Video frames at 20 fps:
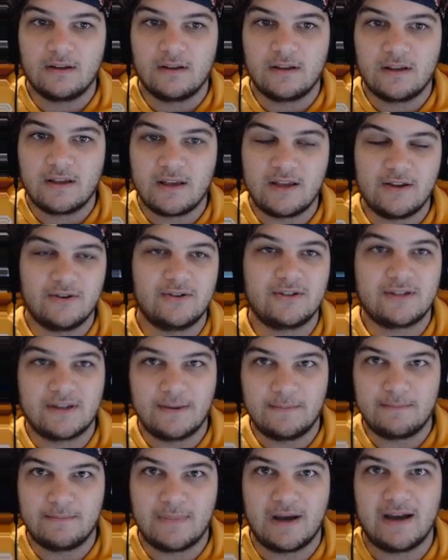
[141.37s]
Here's
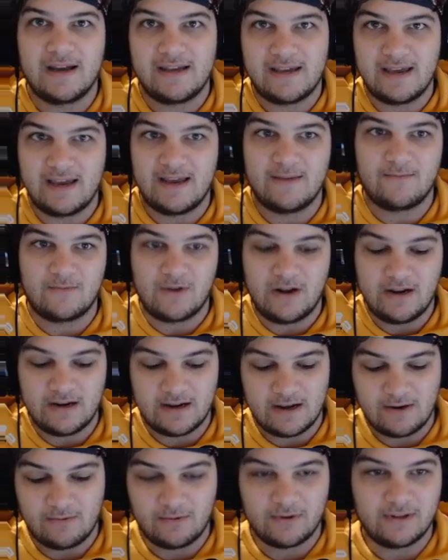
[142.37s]
my game right
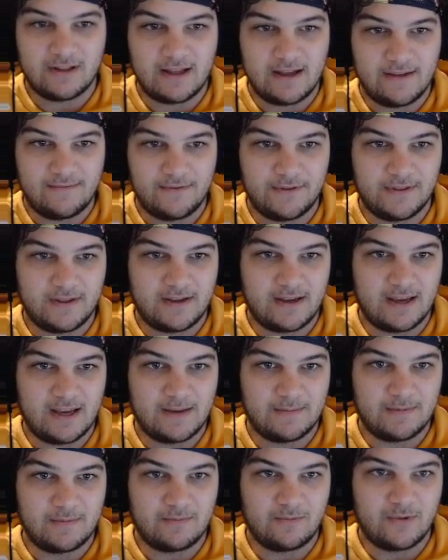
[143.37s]
now. We're live with the
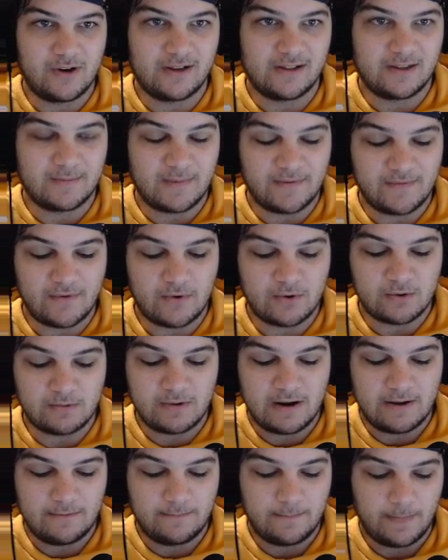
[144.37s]
game. I'm wiggling my phone
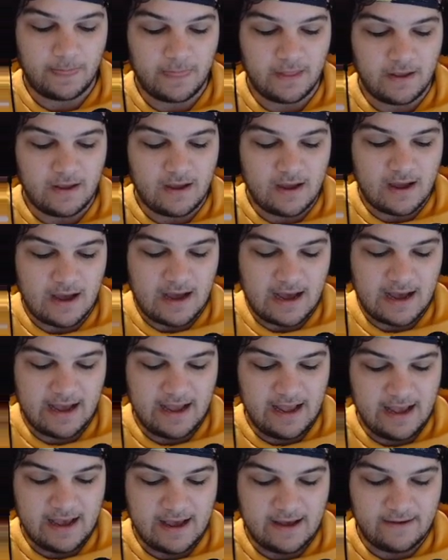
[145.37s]
around. I
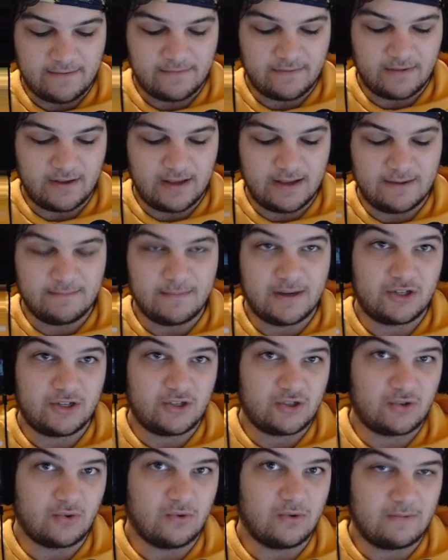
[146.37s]
have in my
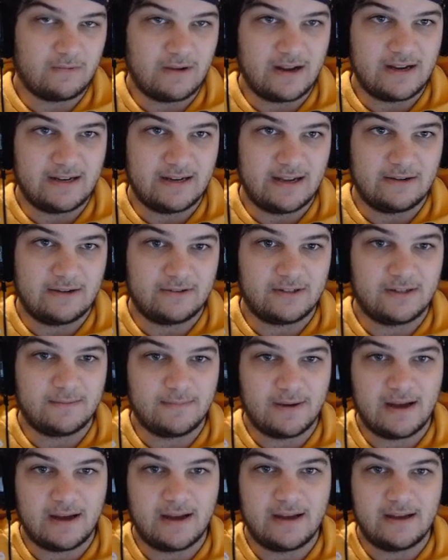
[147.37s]
store right now to
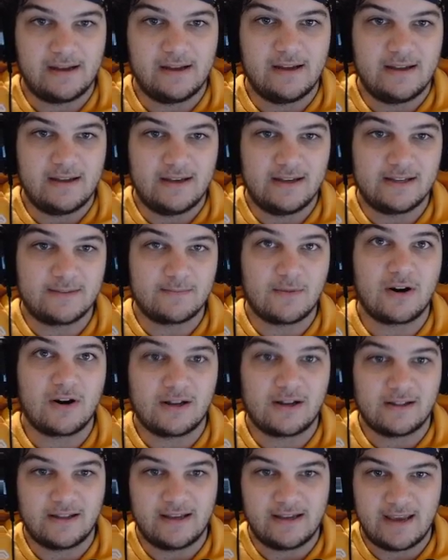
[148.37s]
buy is
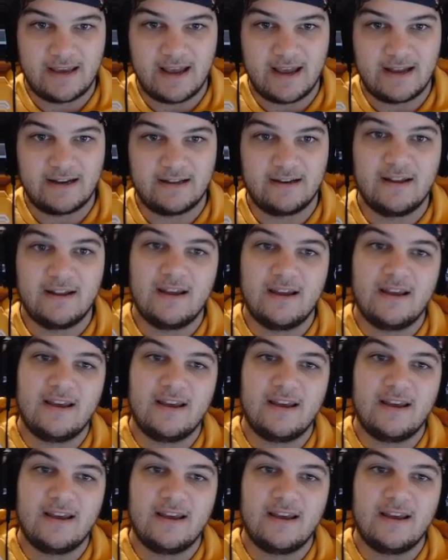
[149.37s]
Markalite Cannon.